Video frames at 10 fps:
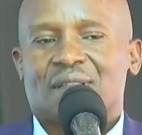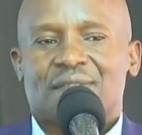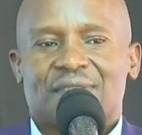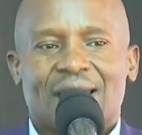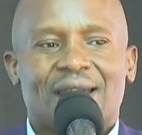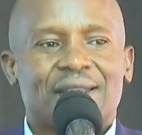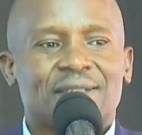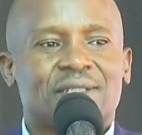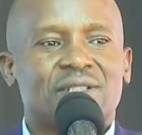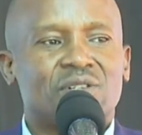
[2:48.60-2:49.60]
there
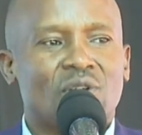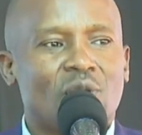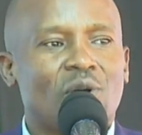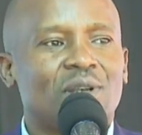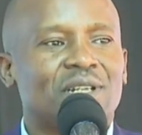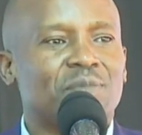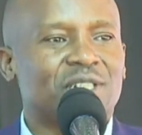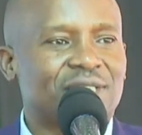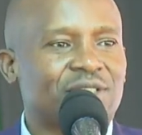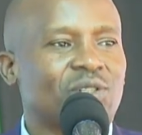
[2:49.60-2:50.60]
is no
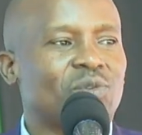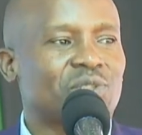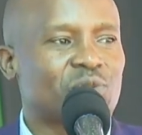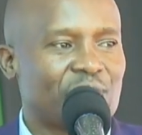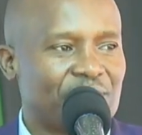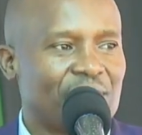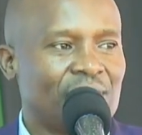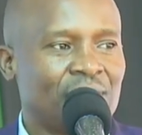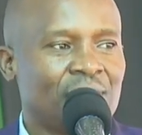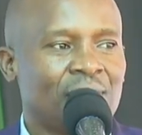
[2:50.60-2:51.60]
limitation
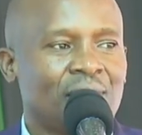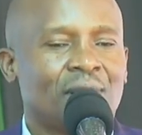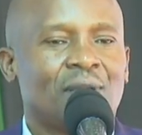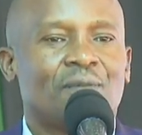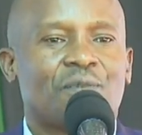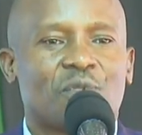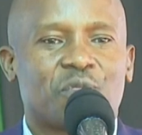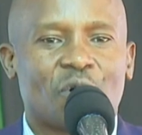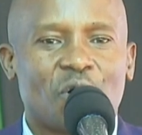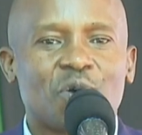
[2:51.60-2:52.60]
whatsoever for
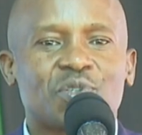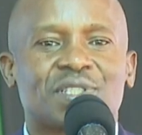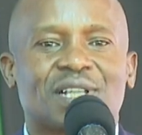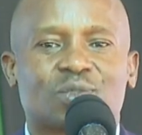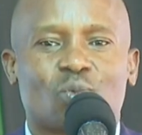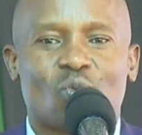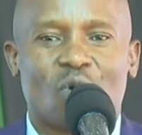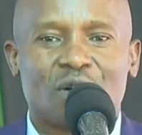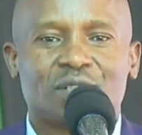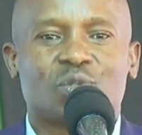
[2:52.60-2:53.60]
those that
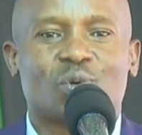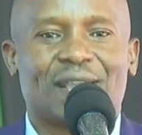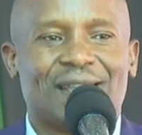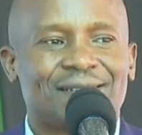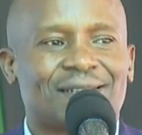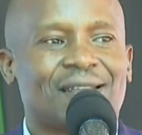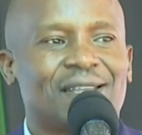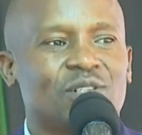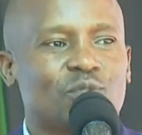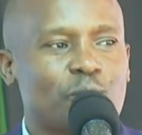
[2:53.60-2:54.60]
want to enter
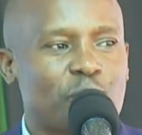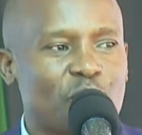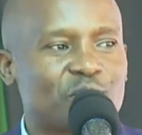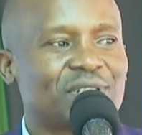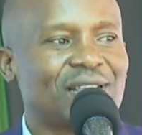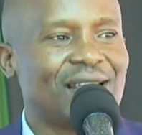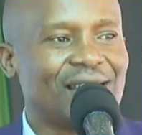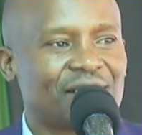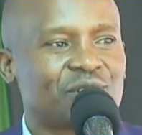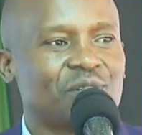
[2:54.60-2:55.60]
into
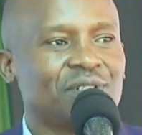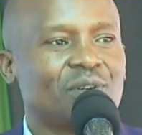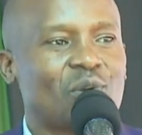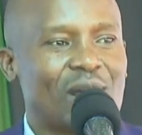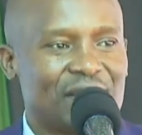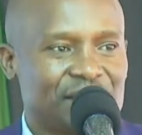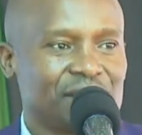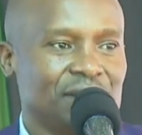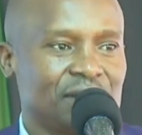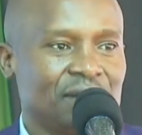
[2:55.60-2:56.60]
post-election
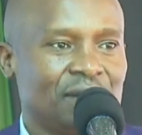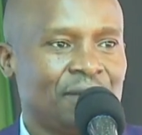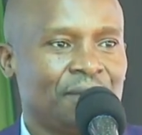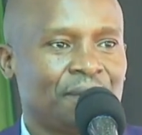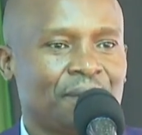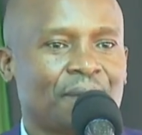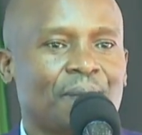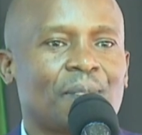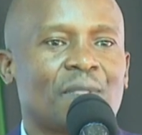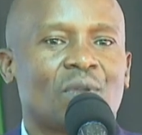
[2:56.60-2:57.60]
coalitions.
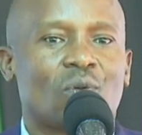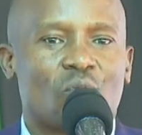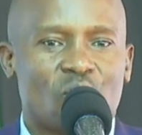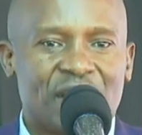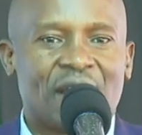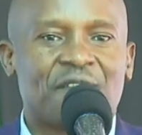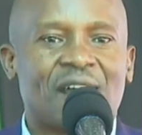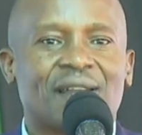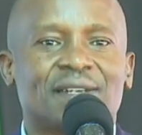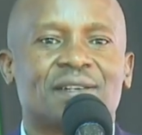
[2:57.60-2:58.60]
We have
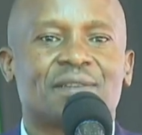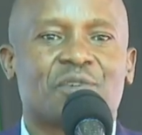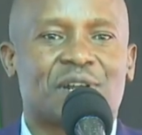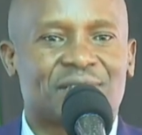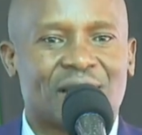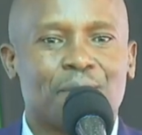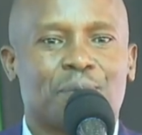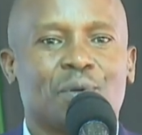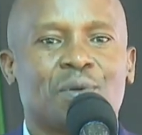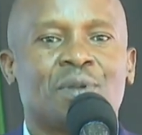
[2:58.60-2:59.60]
had, for
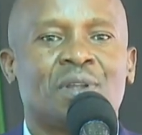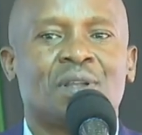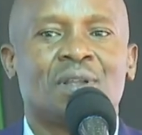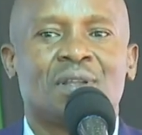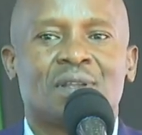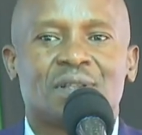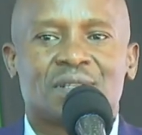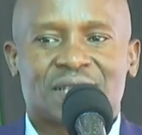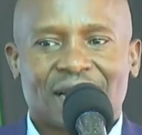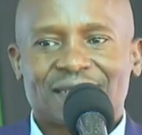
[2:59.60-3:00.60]
example,
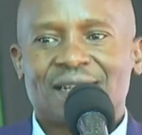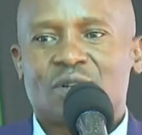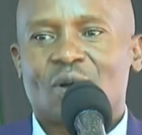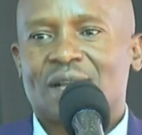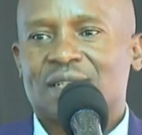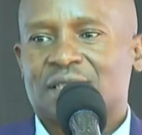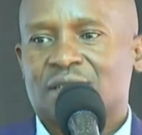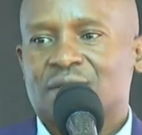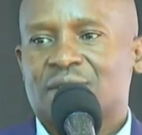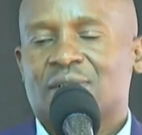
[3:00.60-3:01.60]
certain
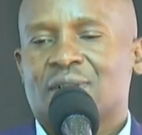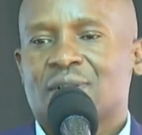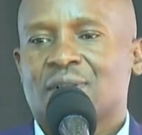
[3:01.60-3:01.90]
coalitions